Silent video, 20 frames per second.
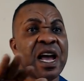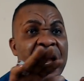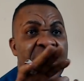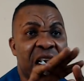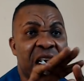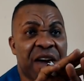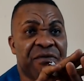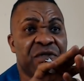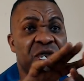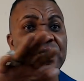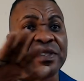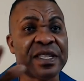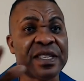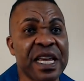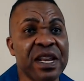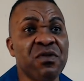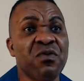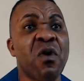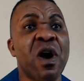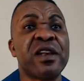Have you
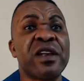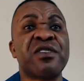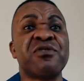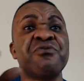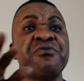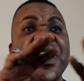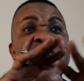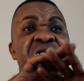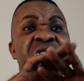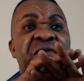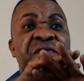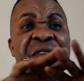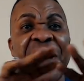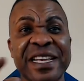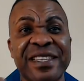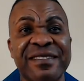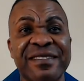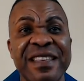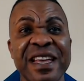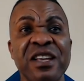seen what real
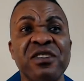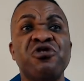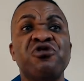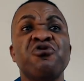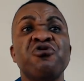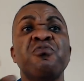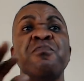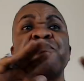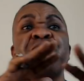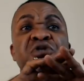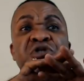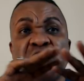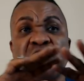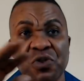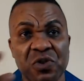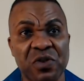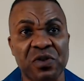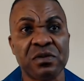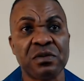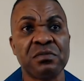fasting should
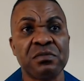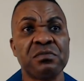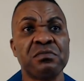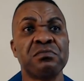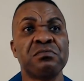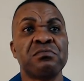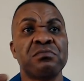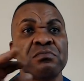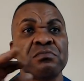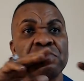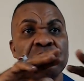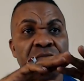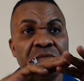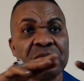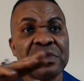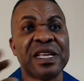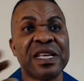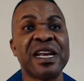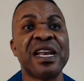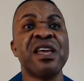produce?
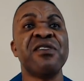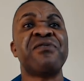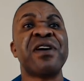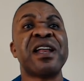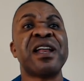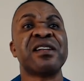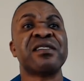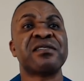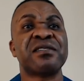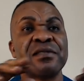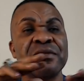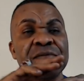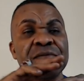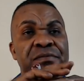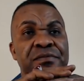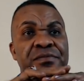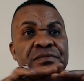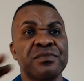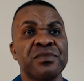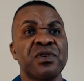Deliverance,
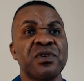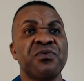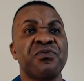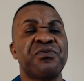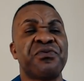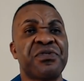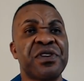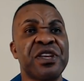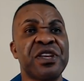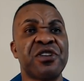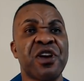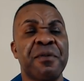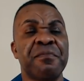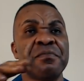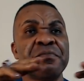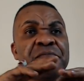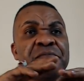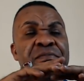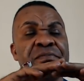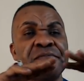freedom,
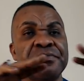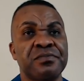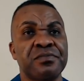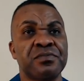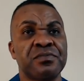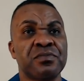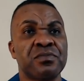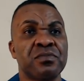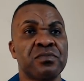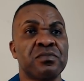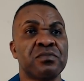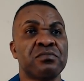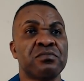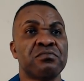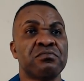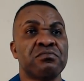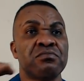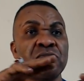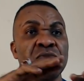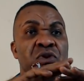
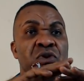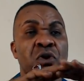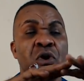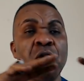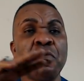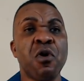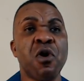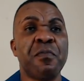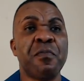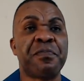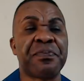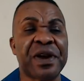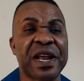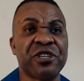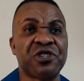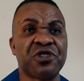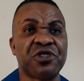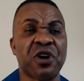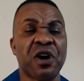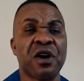no more
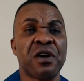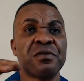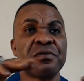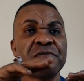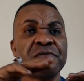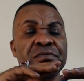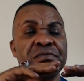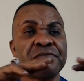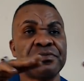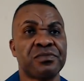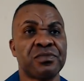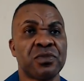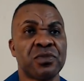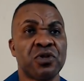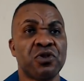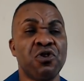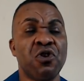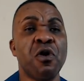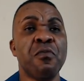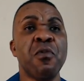pressure,
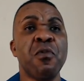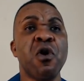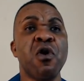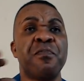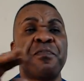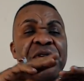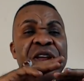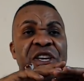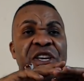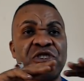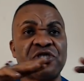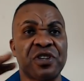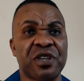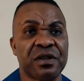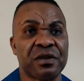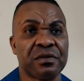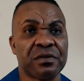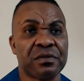no more oppression.